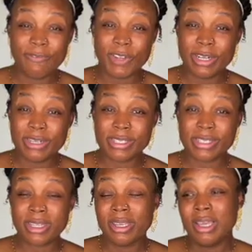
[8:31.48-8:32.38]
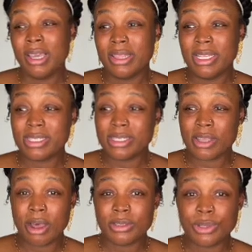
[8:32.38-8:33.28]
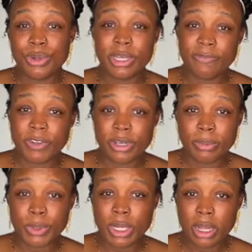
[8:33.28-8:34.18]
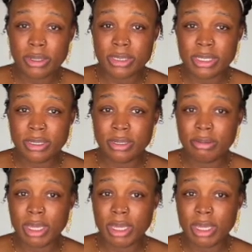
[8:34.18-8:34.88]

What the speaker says: First. This is also a convertible car seat.